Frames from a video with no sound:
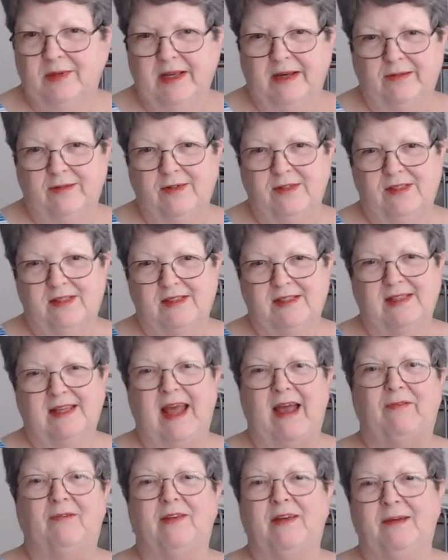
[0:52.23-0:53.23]
I was
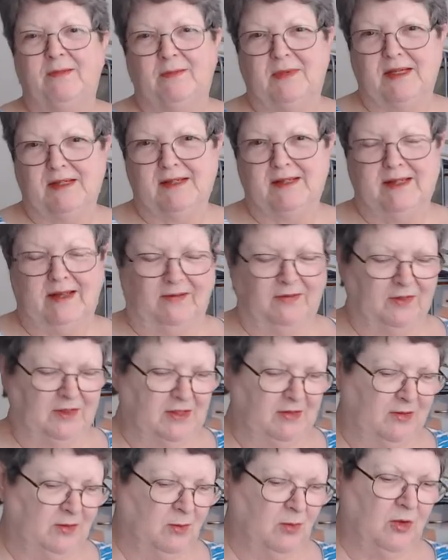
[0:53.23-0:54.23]
laughing at myself
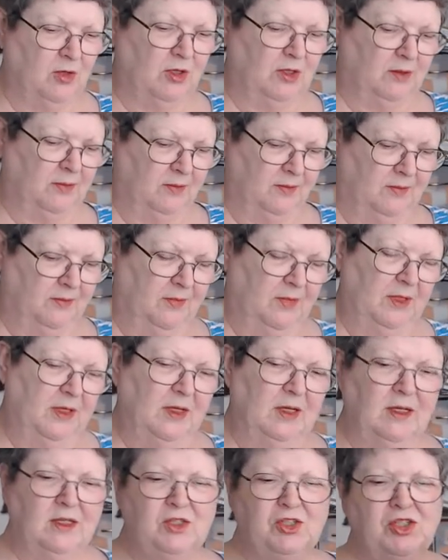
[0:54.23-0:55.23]
this morning.
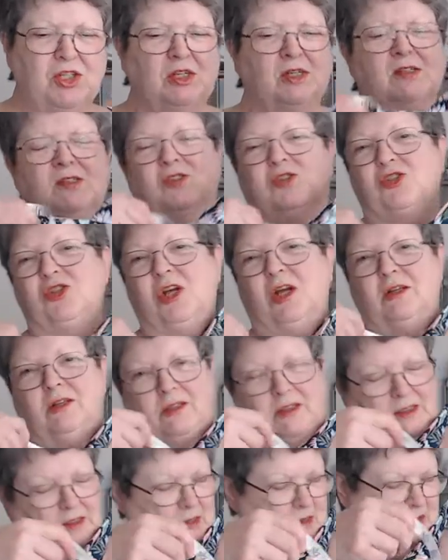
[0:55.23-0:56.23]
Just
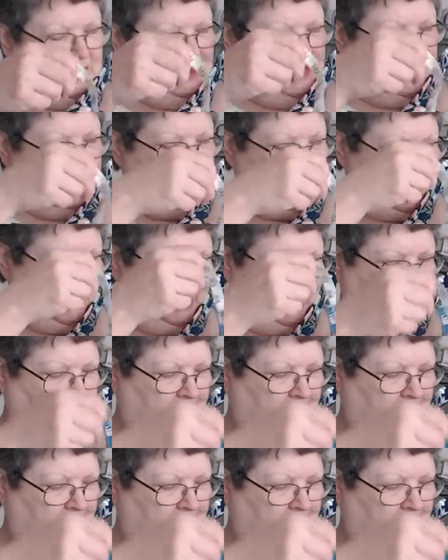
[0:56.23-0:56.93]
chuckling to death.